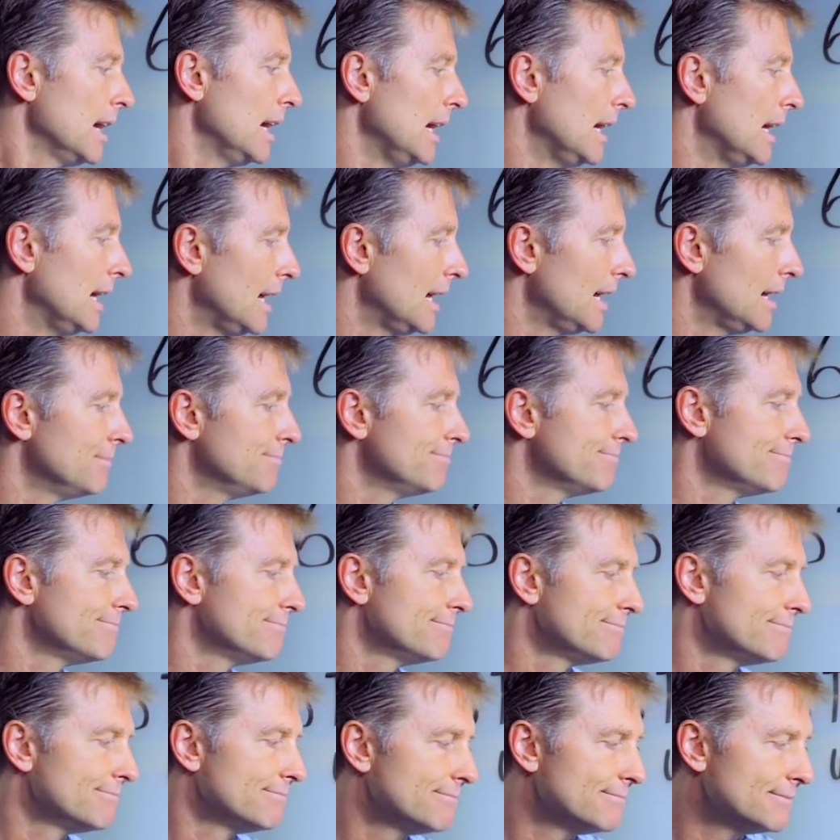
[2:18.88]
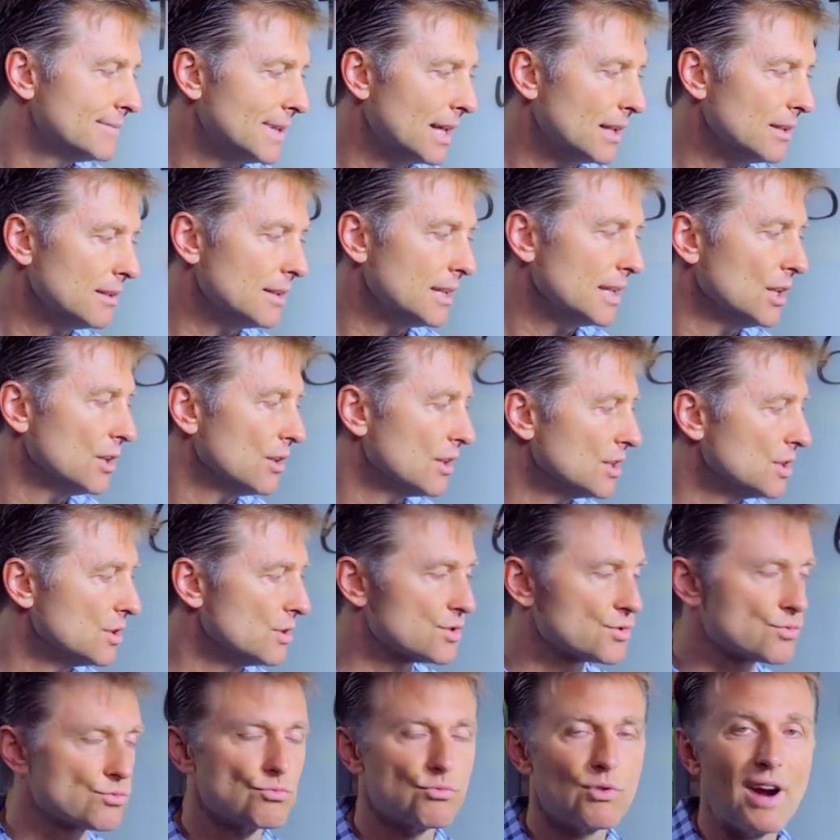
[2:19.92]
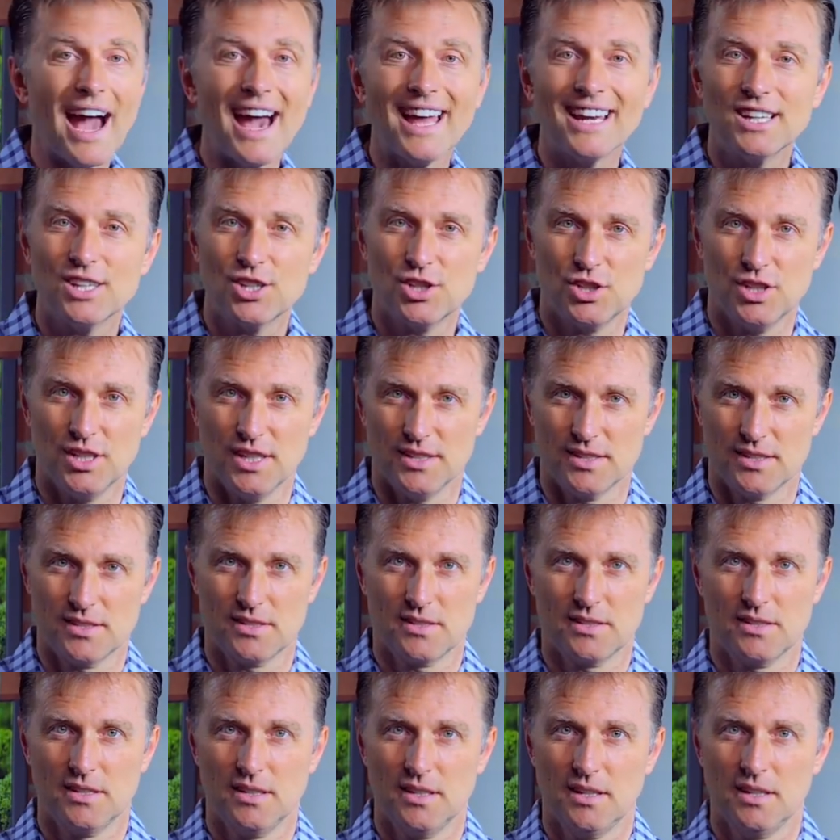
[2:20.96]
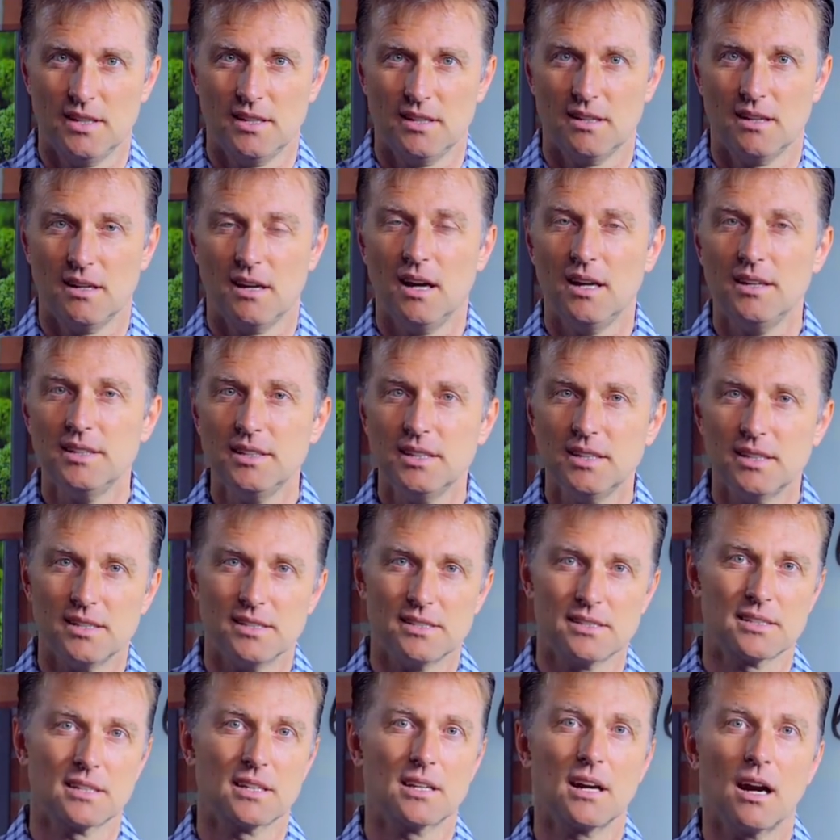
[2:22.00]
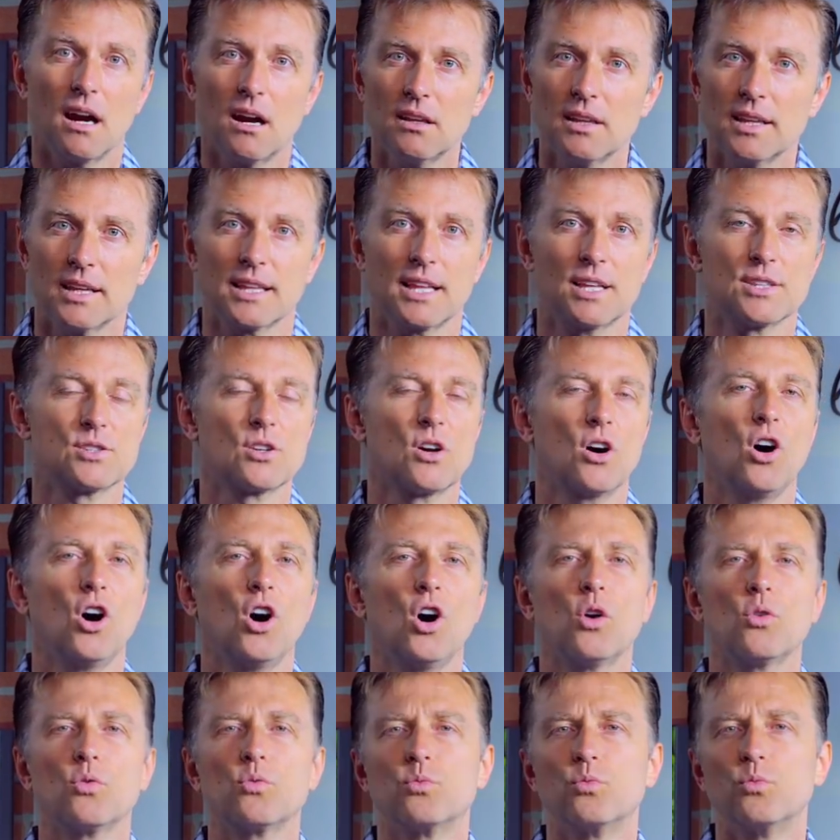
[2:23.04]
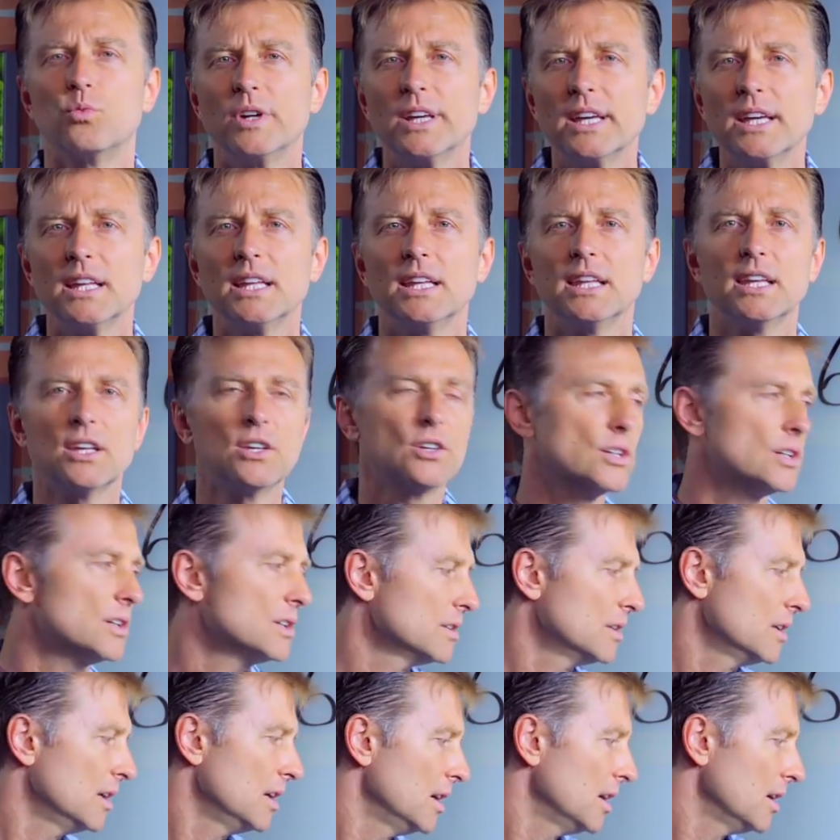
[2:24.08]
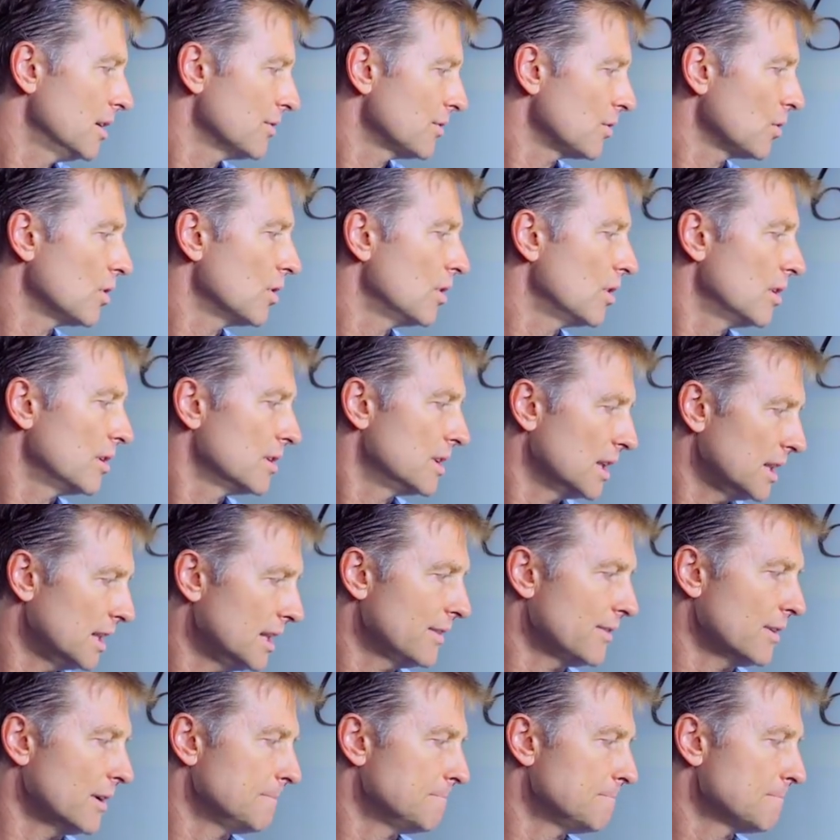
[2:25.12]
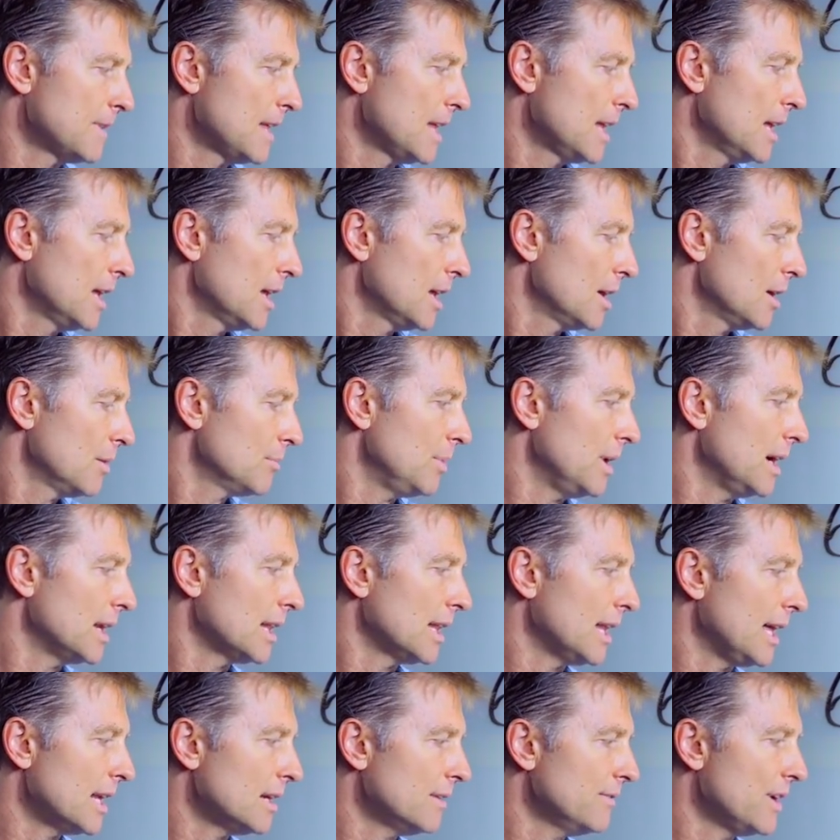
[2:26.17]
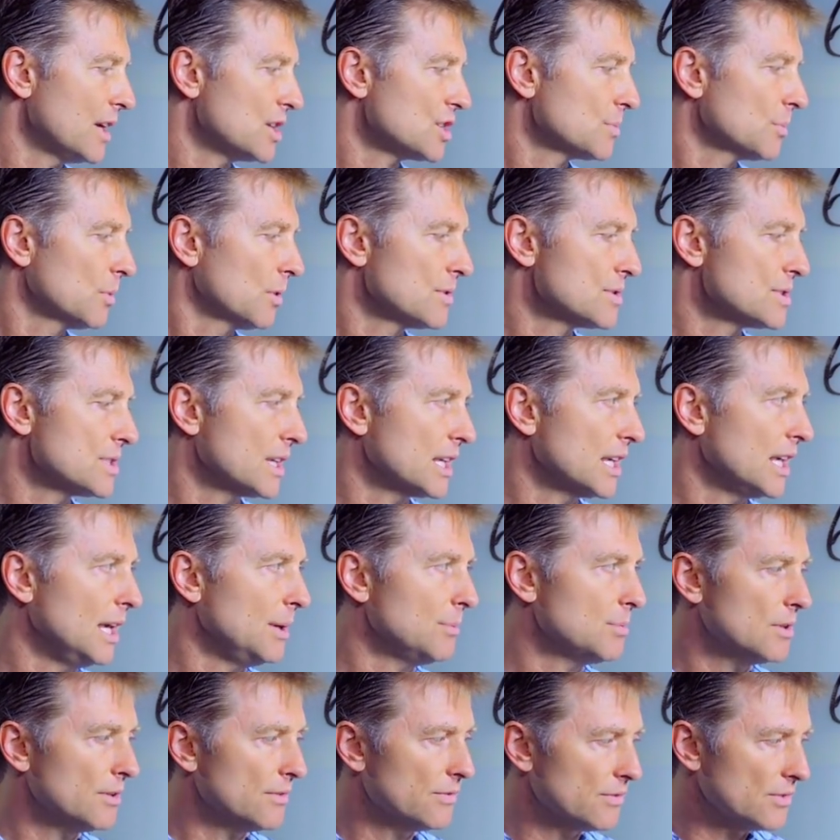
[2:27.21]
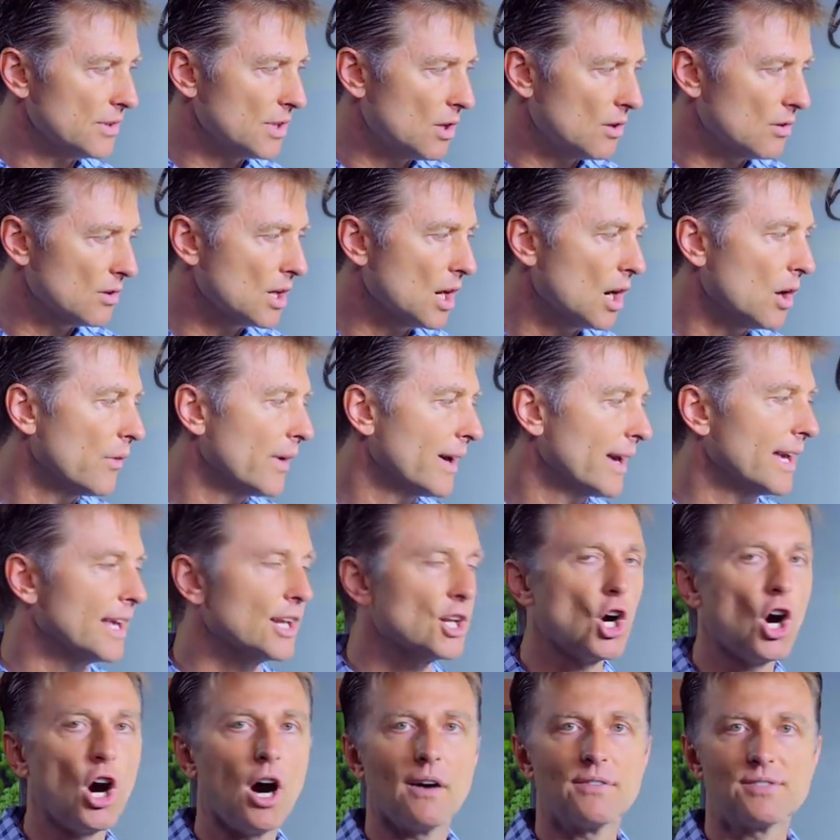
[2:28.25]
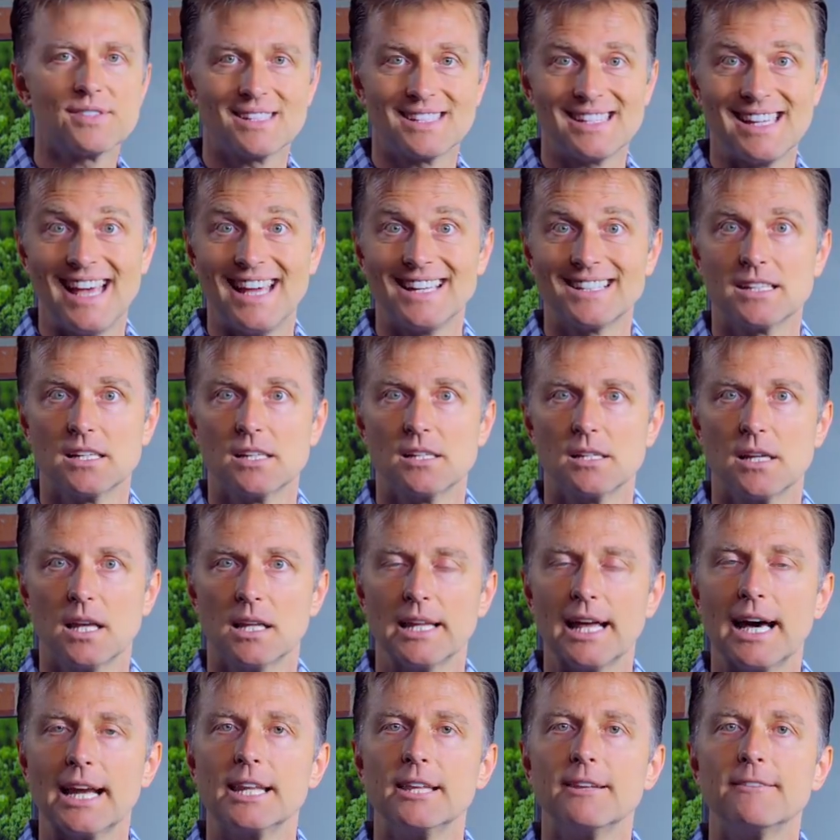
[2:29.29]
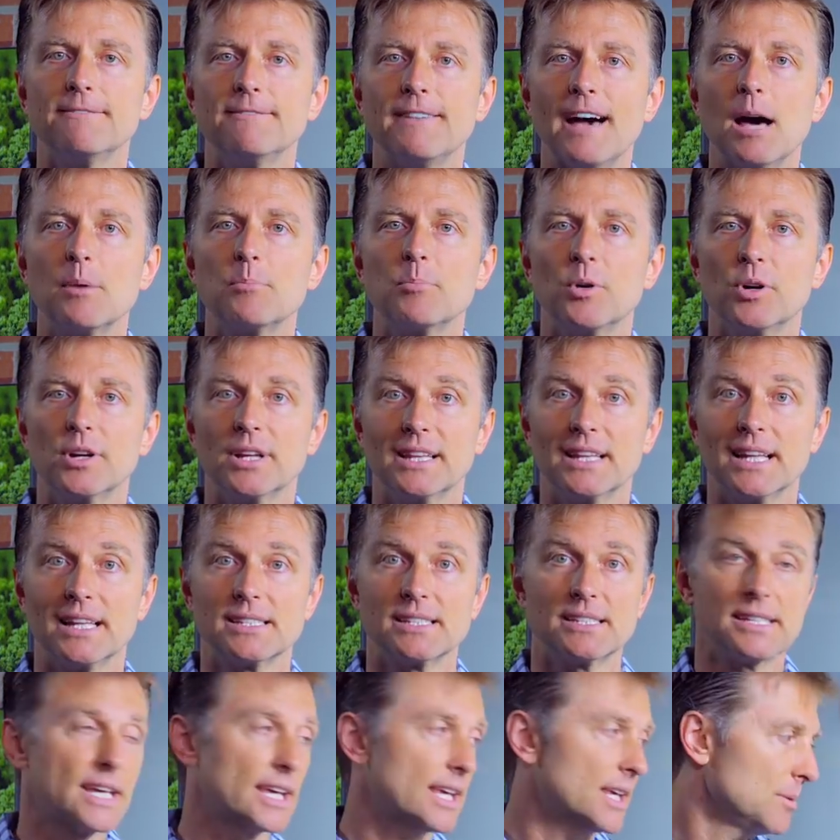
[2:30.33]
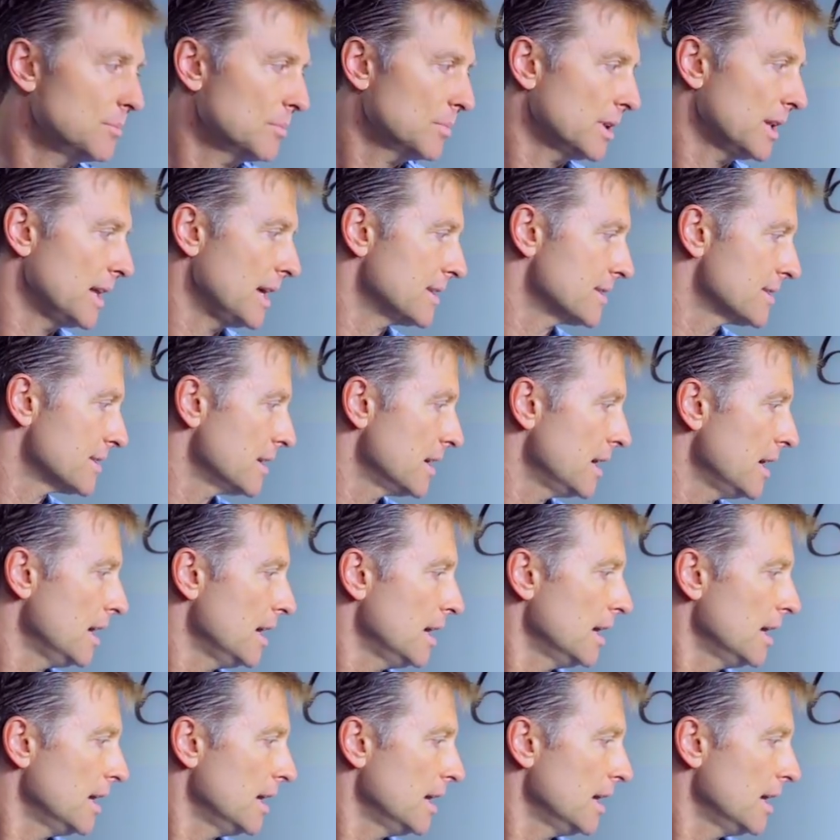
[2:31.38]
Um, the other thing you can do is radishes onions, garlic, that's all really good for the liver. But a lot of vegetables to keep the flow going and offset a lot of the fat burning that's taking place.